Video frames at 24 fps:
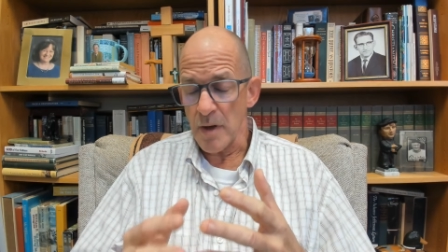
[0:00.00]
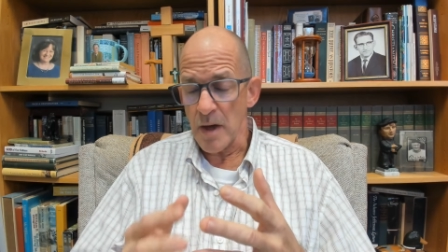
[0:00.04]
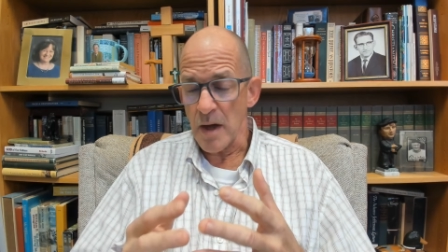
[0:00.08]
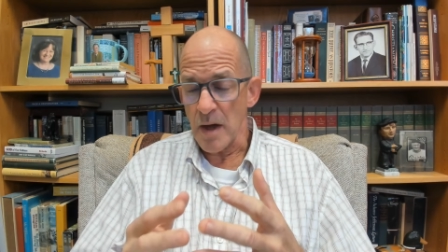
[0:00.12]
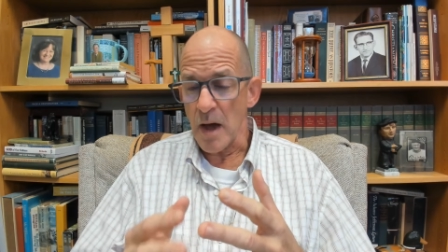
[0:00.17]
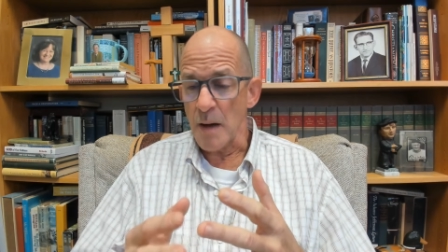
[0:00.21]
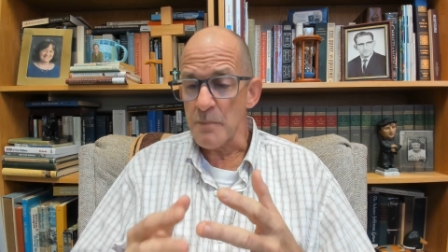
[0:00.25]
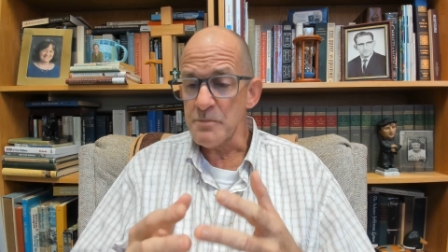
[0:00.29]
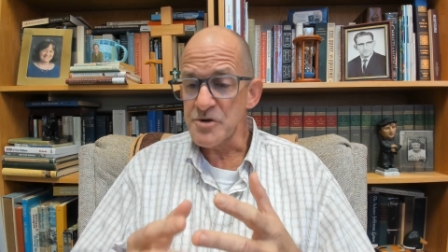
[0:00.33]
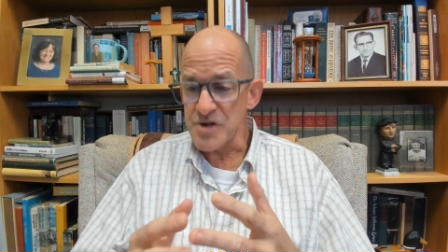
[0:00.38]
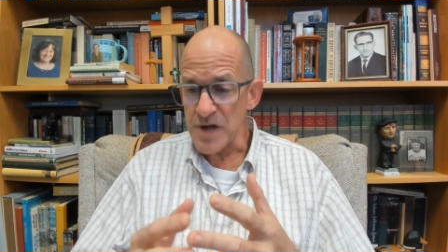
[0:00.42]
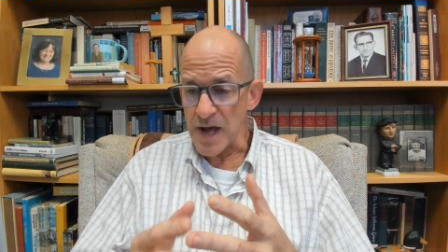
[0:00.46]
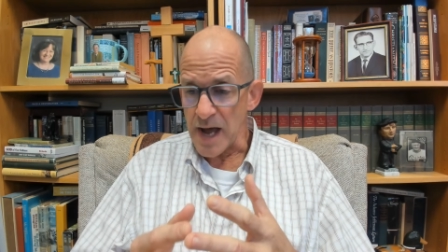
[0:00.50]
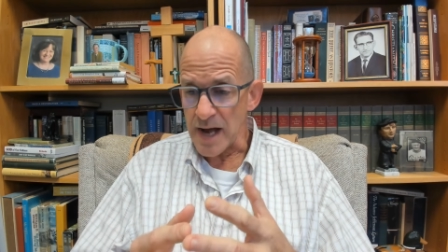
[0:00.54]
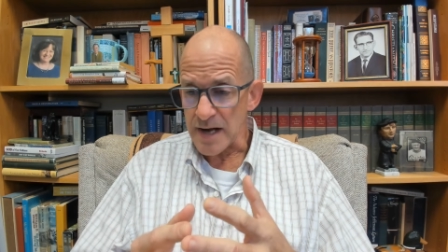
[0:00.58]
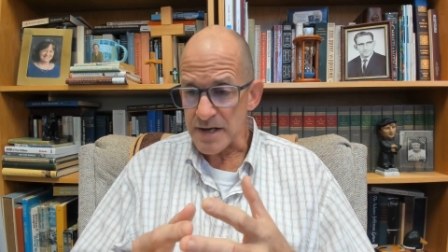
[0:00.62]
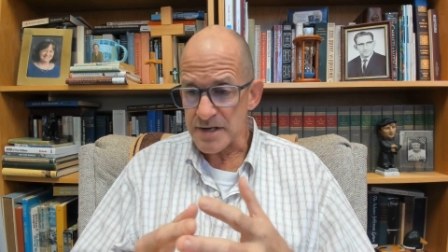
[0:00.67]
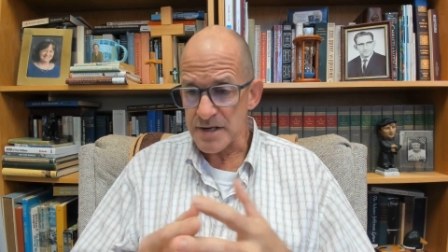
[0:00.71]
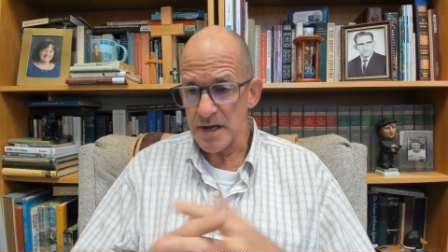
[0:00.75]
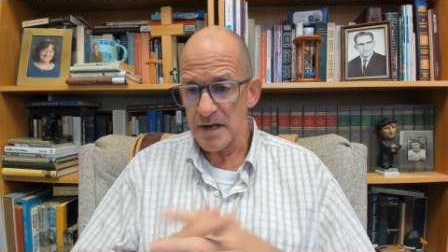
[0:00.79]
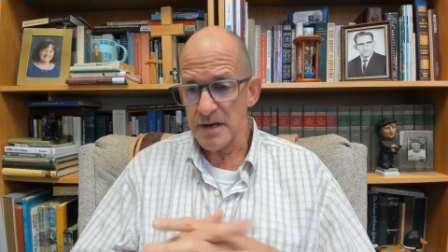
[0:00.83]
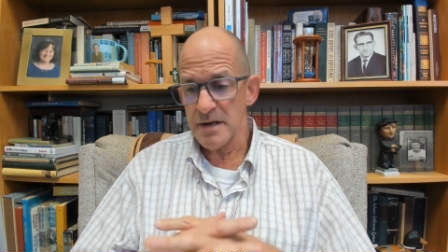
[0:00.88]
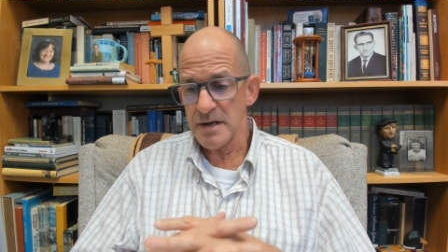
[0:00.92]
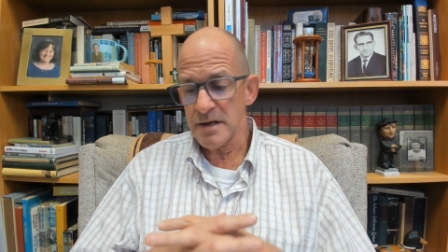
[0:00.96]

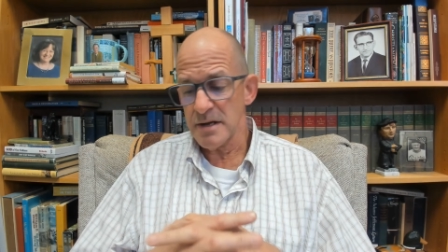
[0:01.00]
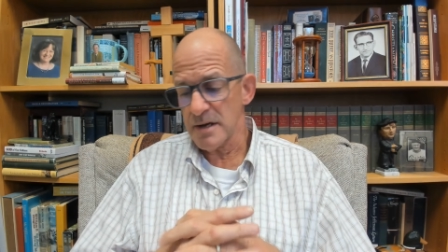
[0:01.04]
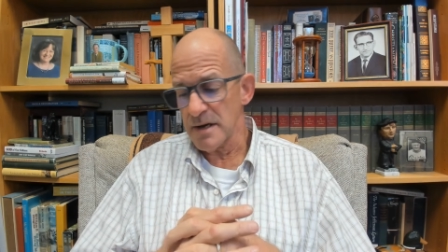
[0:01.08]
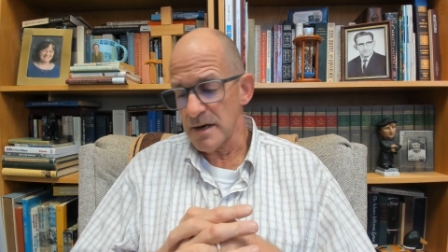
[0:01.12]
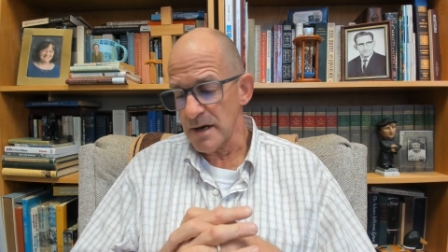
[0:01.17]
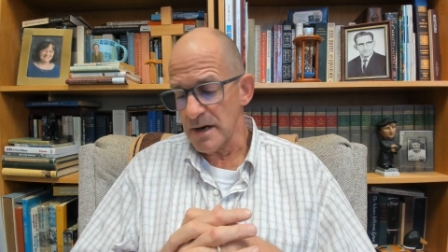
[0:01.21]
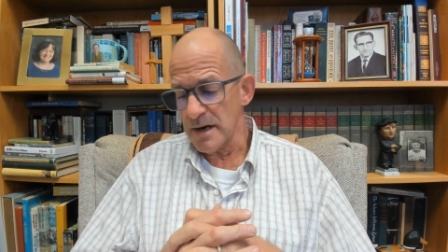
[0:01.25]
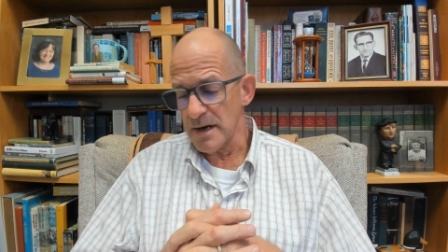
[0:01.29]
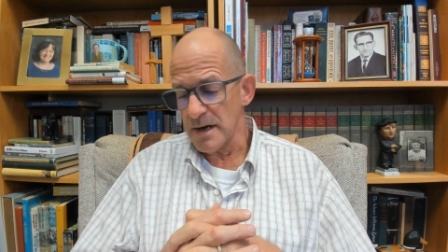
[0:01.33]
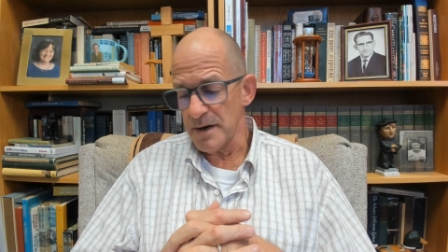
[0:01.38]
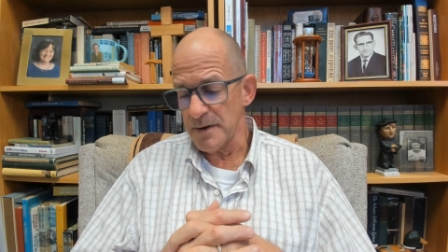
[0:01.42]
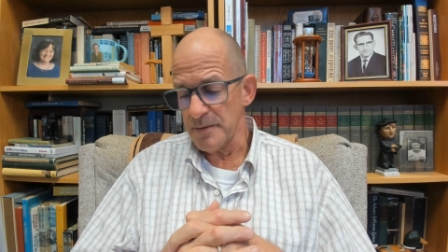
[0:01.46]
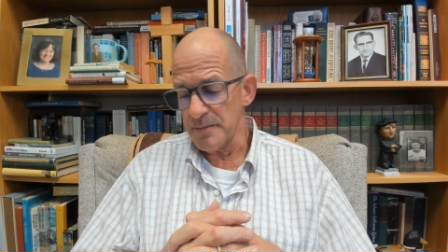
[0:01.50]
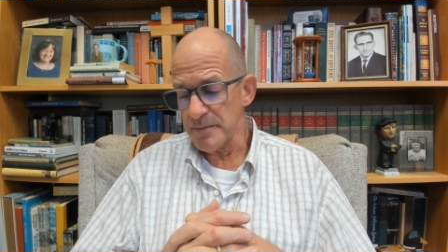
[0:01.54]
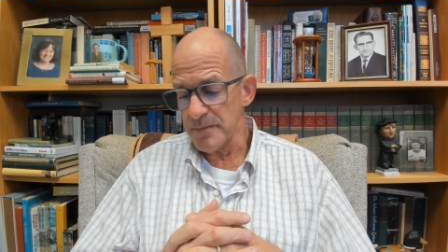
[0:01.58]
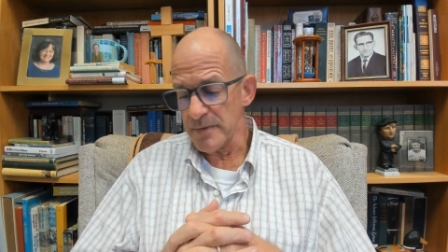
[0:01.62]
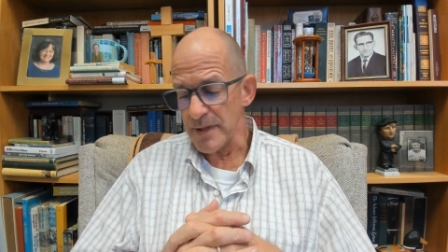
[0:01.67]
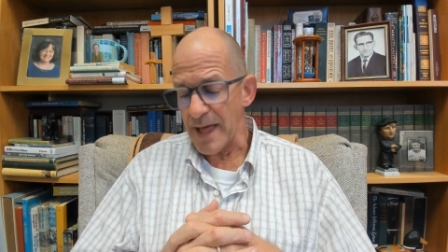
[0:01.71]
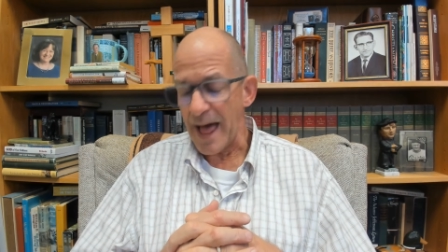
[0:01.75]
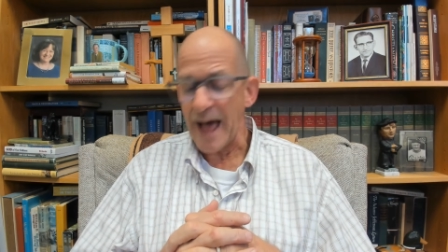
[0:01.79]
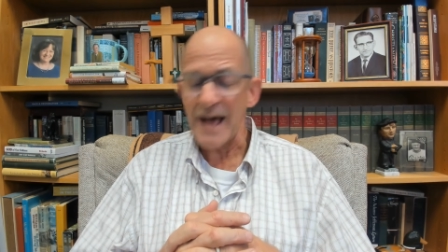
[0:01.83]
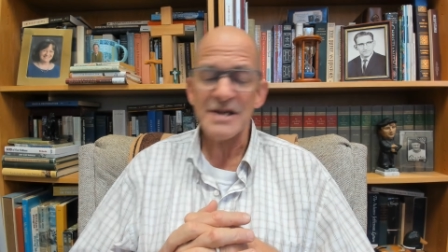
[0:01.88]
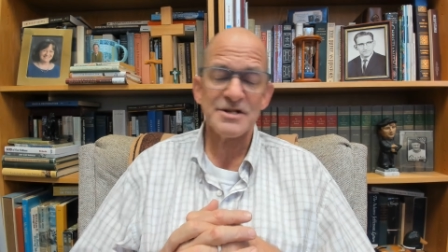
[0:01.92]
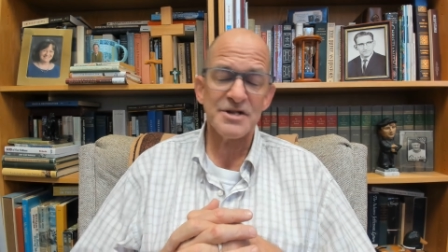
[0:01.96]
objected um,
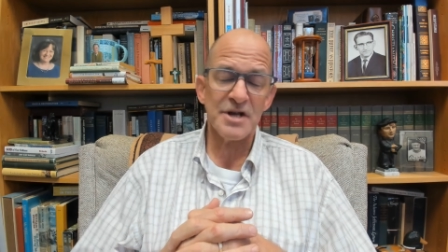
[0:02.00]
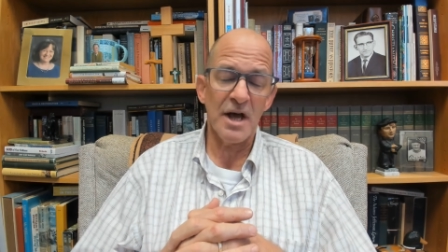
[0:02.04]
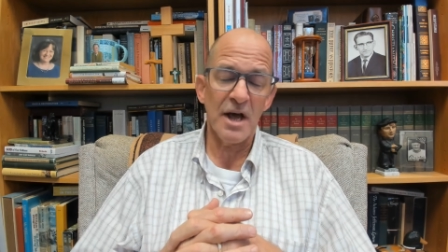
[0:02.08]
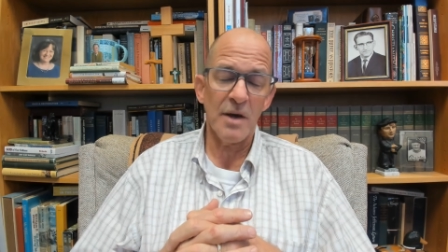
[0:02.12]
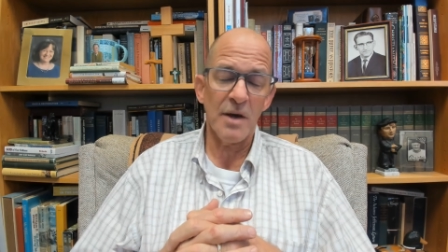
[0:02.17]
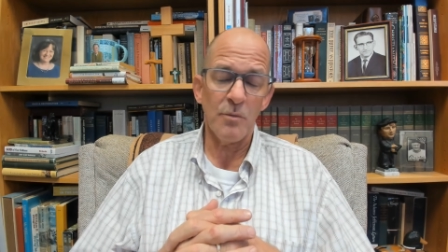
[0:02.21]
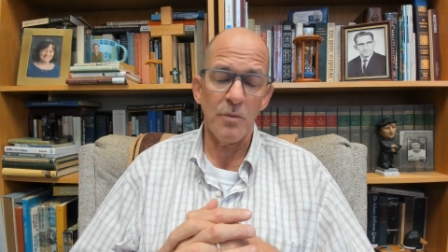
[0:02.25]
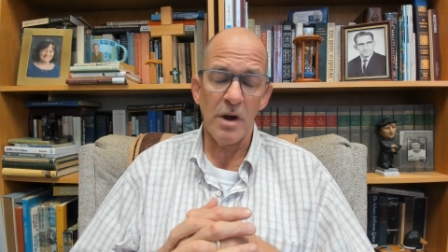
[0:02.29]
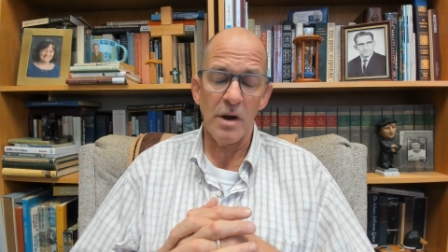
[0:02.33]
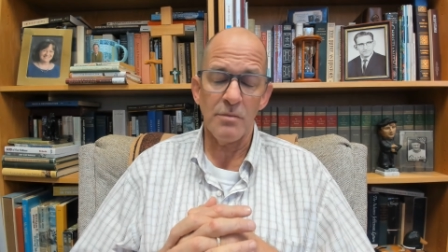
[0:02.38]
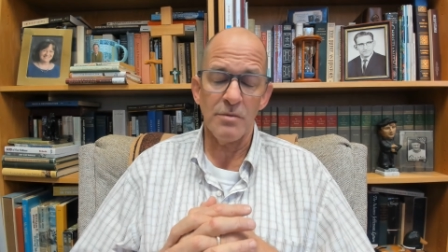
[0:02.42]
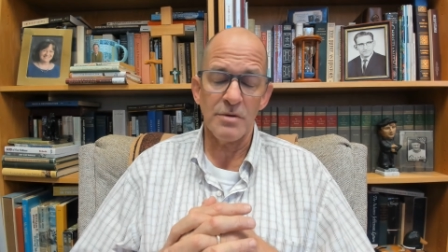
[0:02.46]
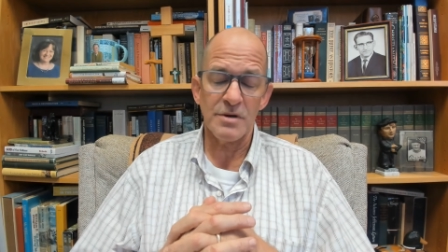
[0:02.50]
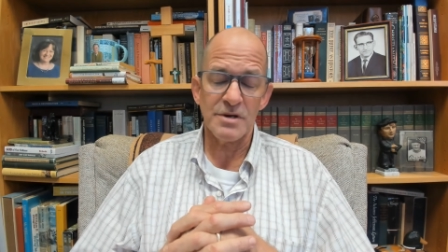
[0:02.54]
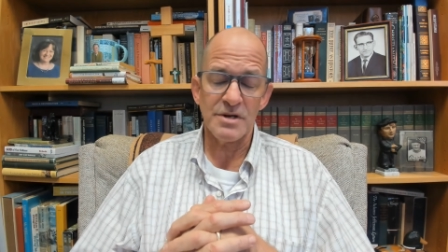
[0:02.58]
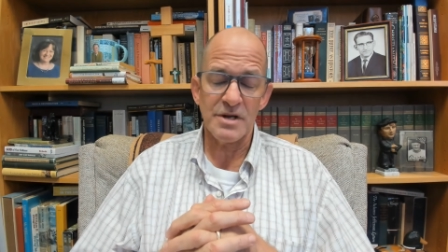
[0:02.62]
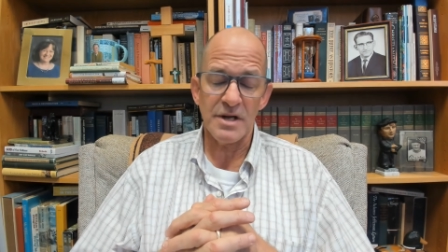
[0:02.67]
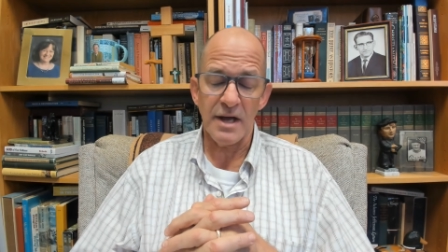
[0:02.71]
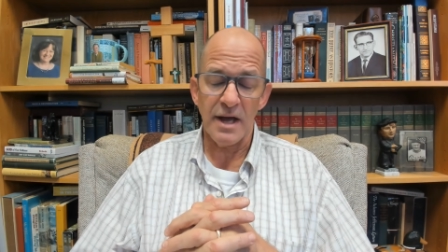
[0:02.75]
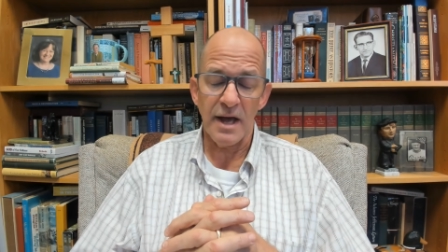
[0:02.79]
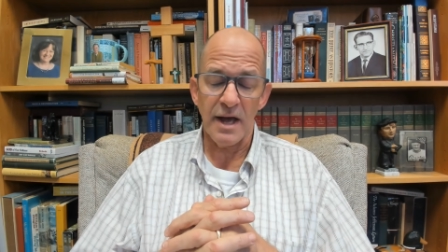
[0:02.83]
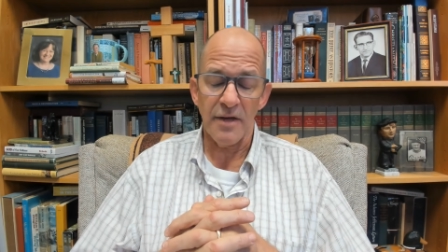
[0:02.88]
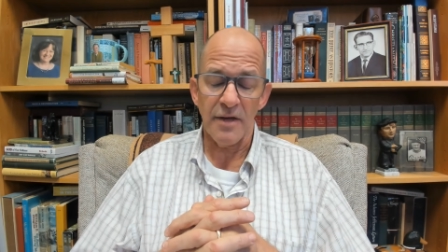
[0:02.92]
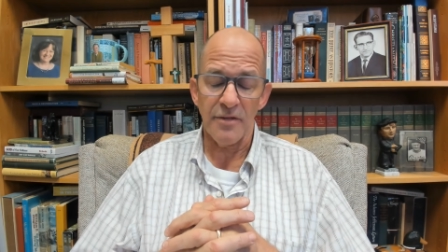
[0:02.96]
last time we were
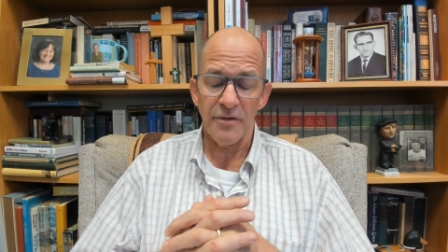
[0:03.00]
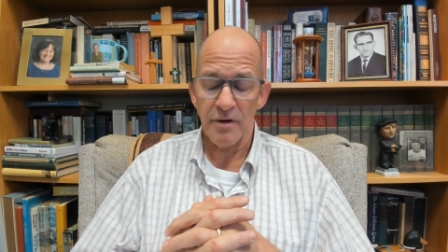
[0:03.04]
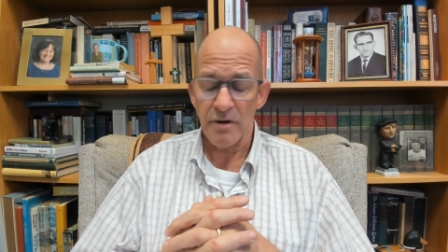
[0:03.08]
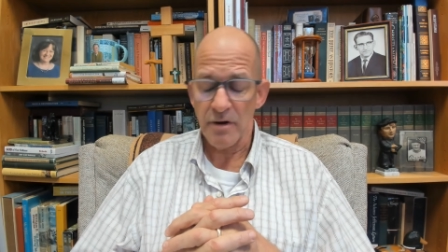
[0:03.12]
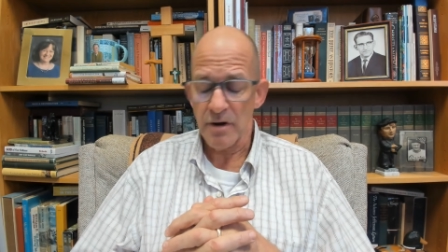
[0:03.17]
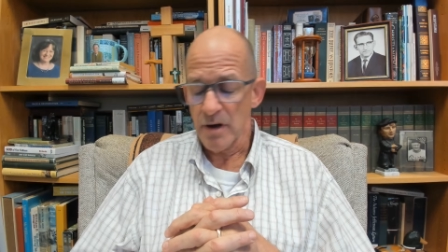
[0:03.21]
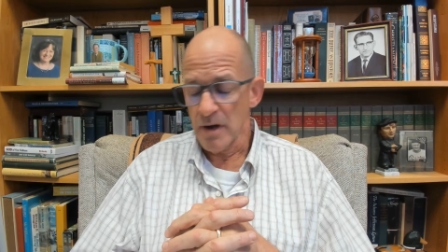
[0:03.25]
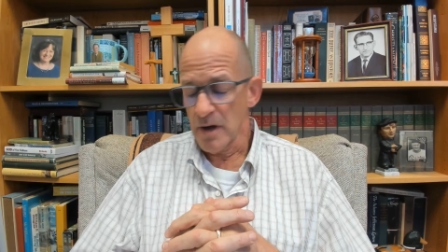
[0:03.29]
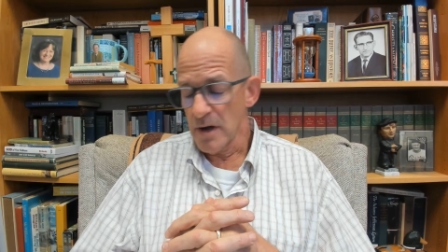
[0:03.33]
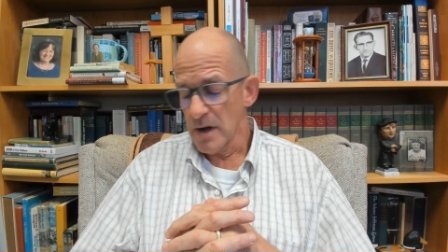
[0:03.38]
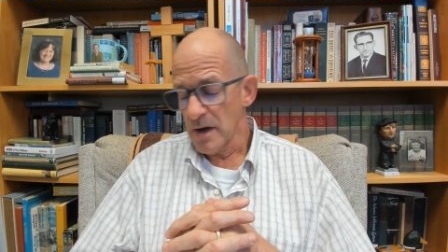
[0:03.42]
together.